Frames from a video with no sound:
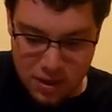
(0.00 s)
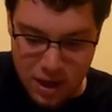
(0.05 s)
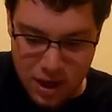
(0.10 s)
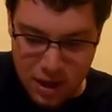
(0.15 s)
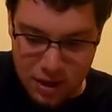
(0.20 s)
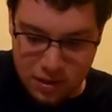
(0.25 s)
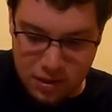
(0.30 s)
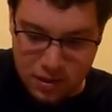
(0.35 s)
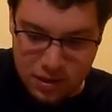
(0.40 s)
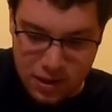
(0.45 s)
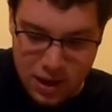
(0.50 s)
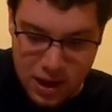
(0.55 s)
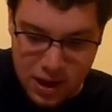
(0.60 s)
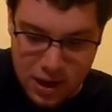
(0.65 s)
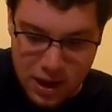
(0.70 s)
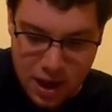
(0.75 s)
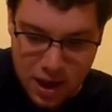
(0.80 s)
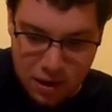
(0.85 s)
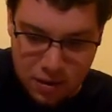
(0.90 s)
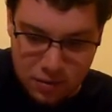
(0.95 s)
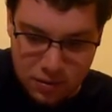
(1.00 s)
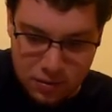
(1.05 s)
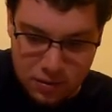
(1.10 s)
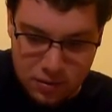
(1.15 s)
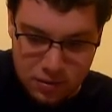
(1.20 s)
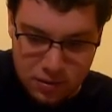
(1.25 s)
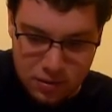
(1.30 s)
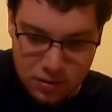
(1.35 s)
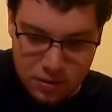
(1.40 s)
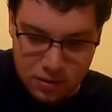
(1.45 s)
And Stakeout.
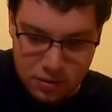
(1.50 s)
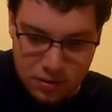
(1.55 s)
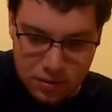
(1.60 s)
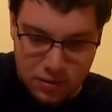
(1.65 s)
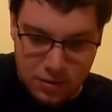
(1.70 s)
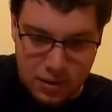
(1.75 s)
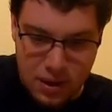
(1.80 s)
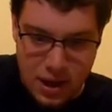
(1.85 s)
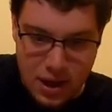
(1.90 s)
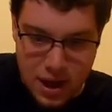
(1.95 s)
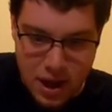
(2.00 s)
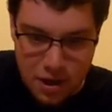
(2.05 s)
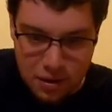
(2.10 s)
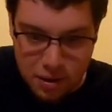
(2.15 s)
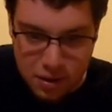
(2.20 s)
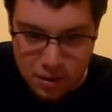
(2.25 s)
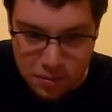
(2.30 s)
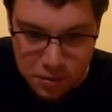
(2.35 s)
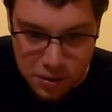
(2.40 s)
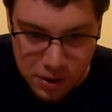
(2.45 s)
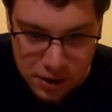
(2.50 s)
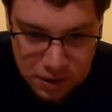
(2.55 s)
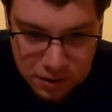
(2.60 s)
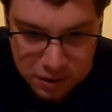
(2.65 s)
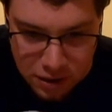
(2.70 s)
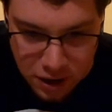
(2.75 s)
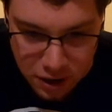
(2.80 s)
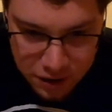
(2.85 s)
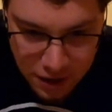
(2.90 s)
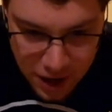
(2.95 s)
Stakeout's the
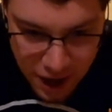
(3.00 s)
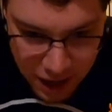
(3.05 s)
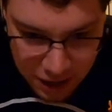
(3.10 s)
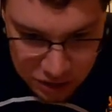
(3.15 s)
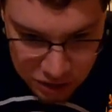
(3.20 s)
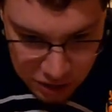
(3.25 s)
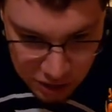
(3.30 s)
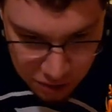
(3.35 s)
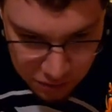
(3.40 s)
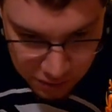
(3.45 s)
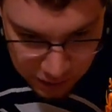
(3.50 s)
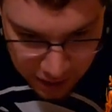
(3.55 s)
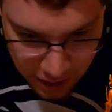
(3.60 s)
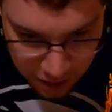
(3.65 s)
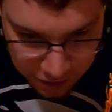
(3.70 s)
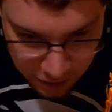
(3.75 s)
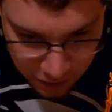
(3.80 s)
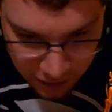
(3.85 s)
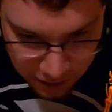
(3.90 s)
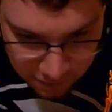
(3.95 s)
police car. They actually go together